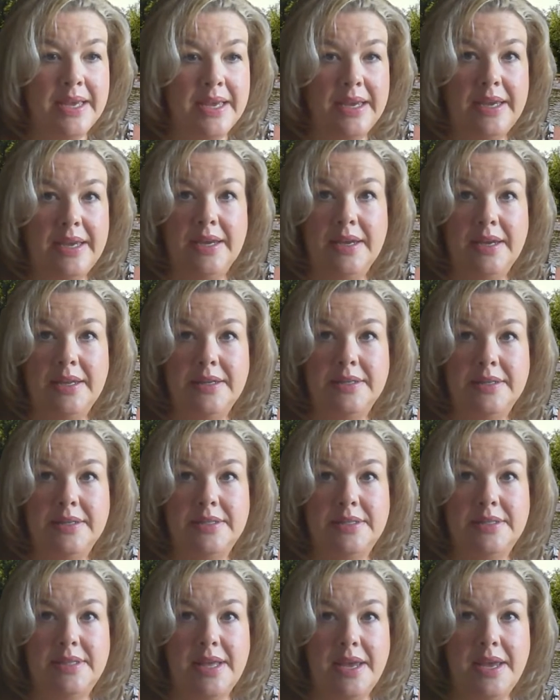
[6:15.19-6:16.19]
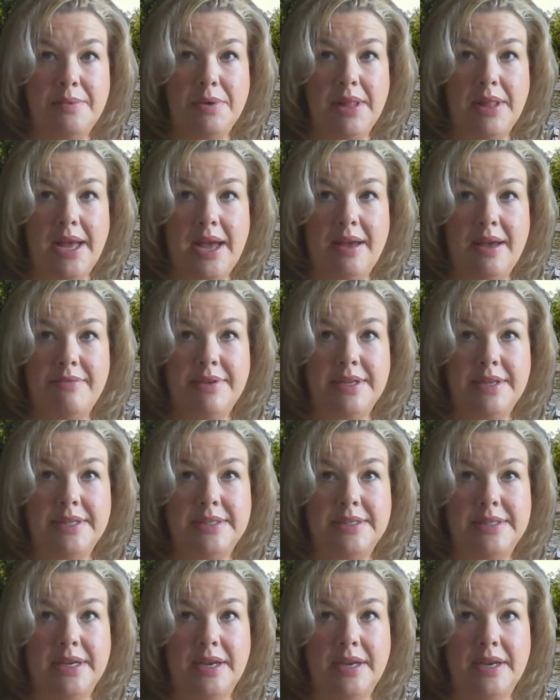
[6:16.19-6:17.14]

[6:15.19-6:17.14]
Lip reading: and they will have it.